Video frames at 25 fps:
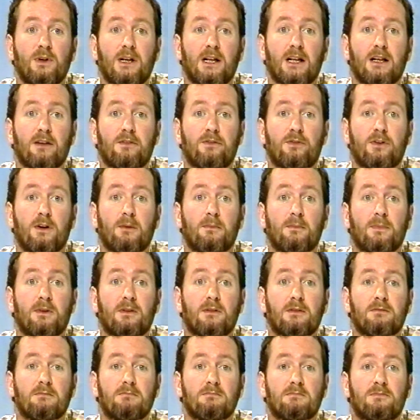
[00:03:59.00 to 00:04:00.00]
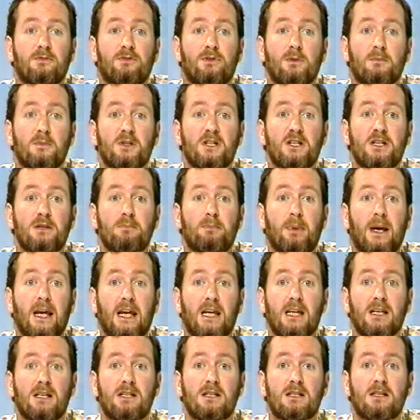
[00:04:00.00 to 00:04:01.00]
Well, from from
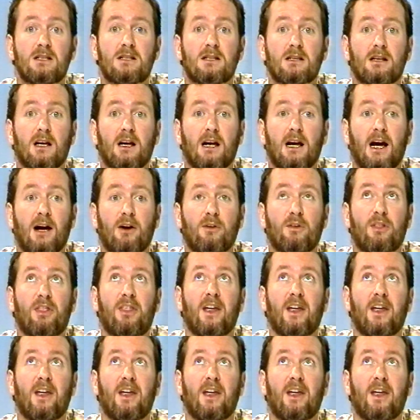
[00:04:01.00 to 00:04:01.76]
space out